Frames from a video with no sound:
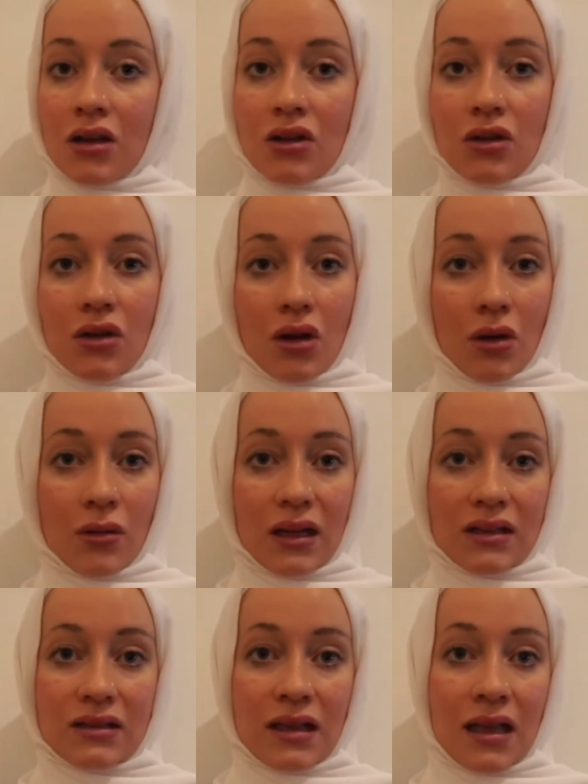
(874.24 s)
you know,
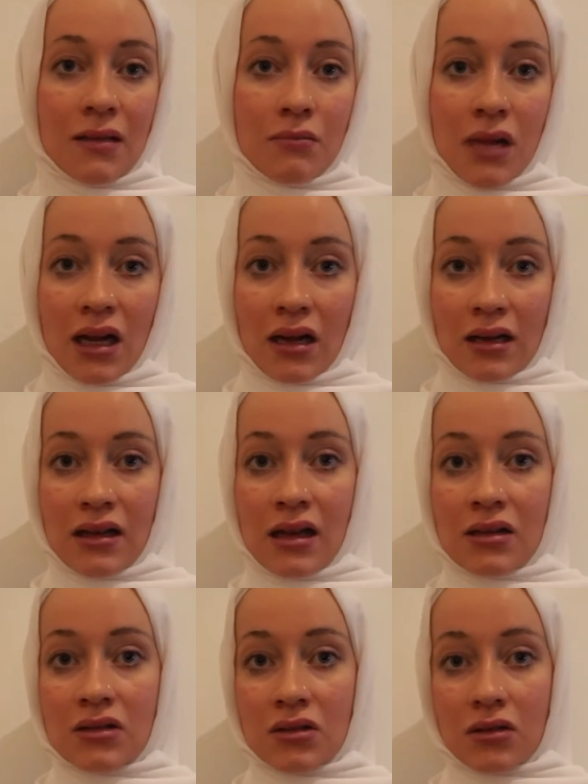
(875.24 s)
let's say in
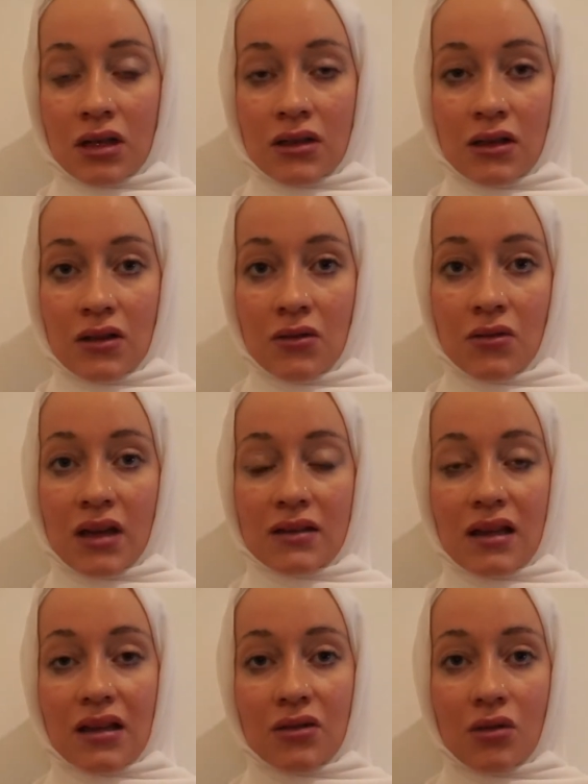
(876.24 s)
Bangladesh or in the US,
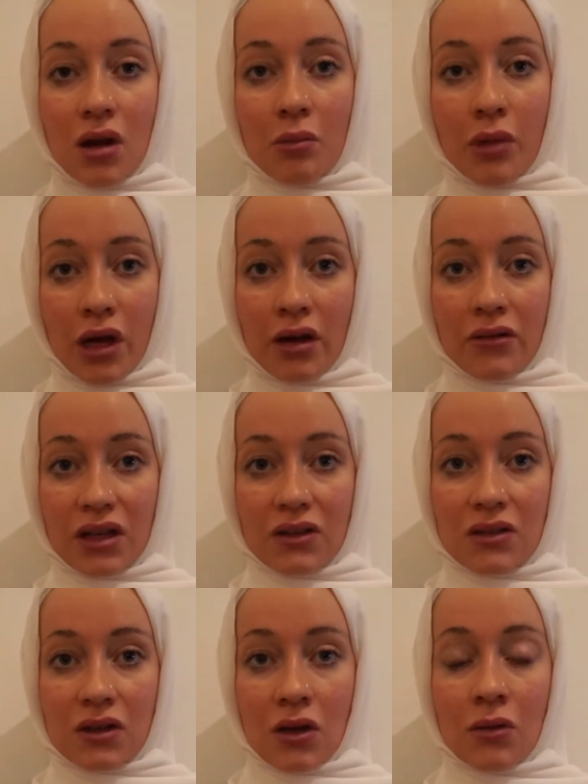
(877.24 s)
you are part of it,
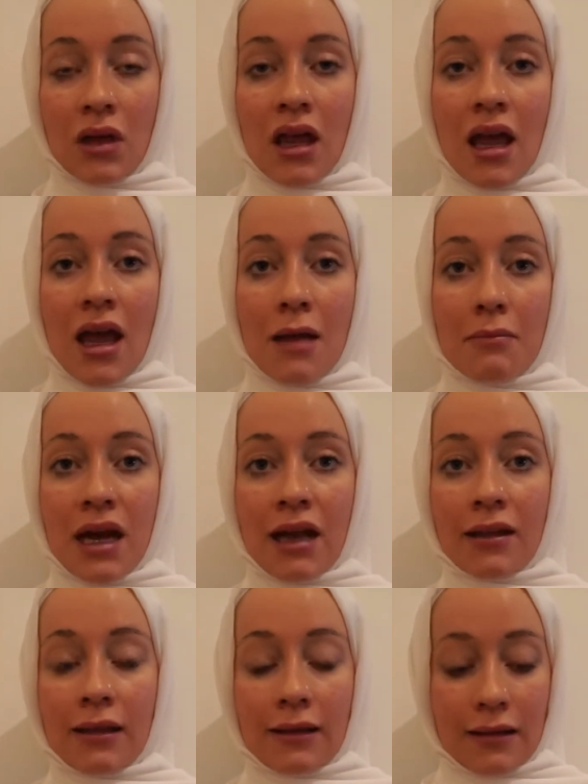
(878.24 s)
you know.
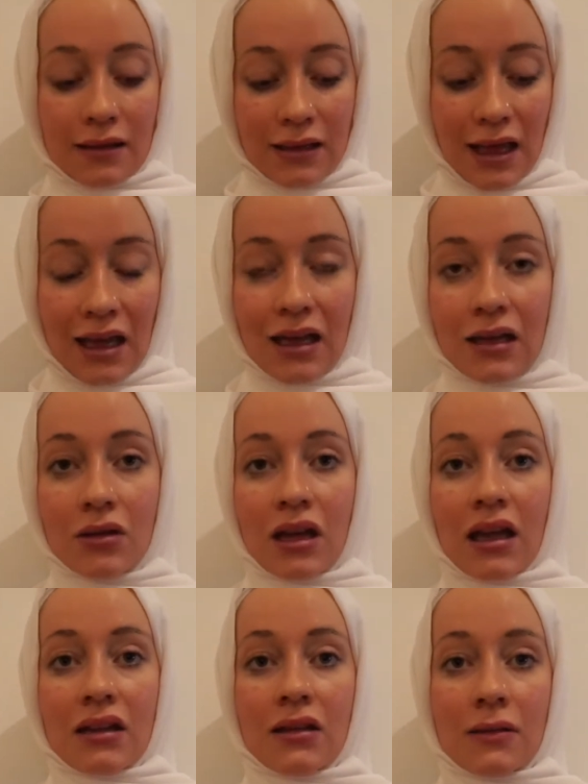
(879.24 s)
But take a look
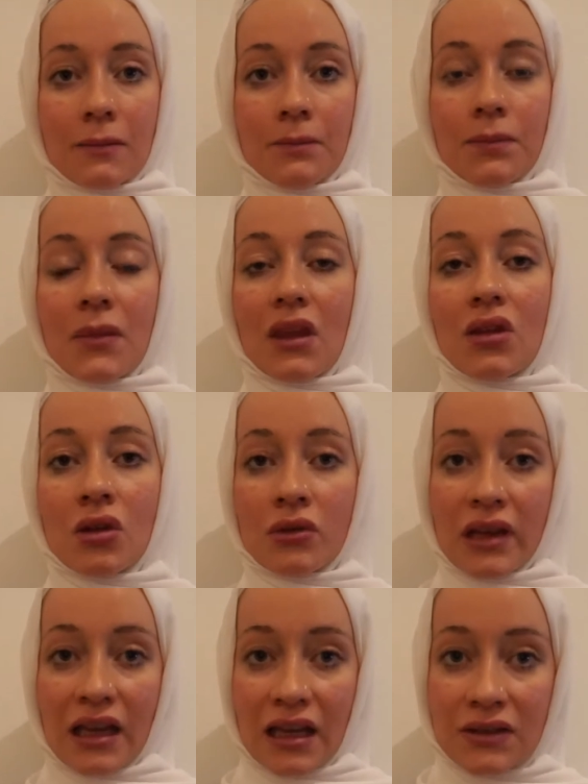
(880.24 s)
at, you know,
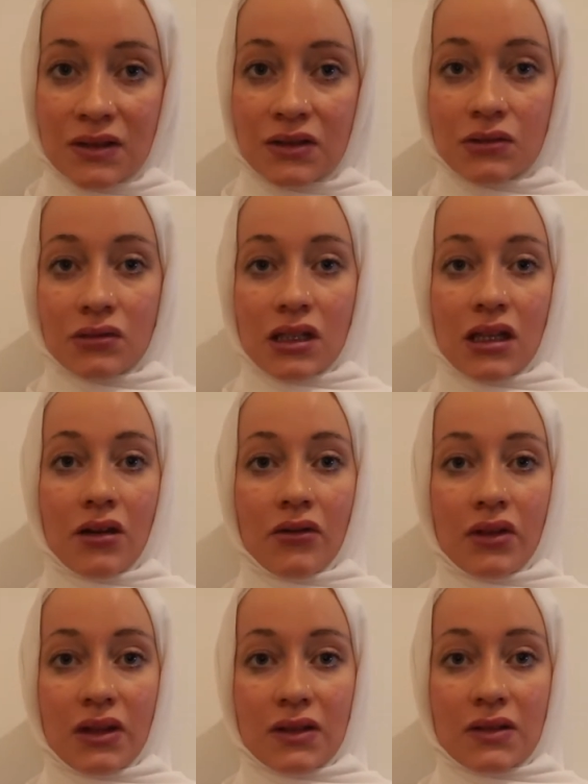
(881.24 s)
the history of
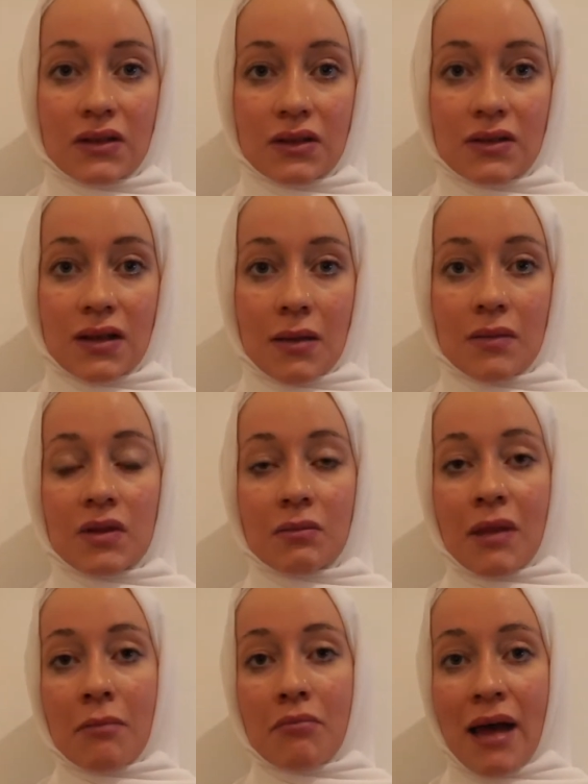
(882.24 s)
these systems.
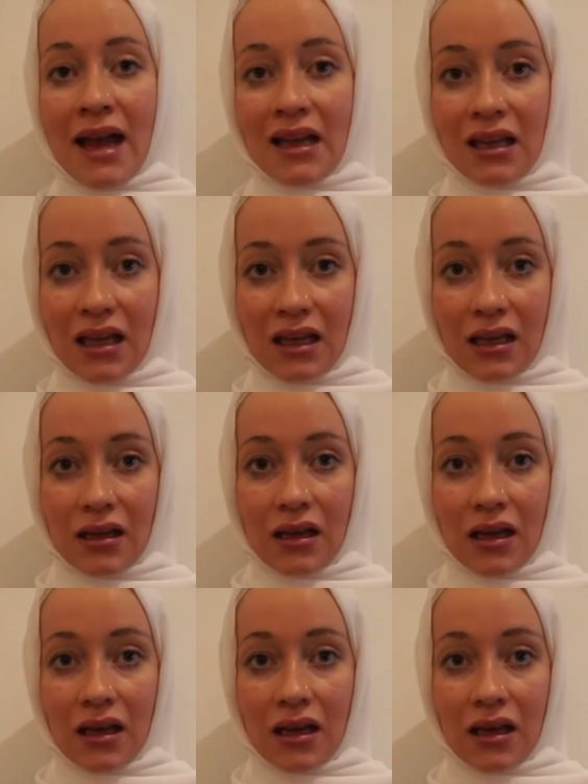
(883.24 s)
The banking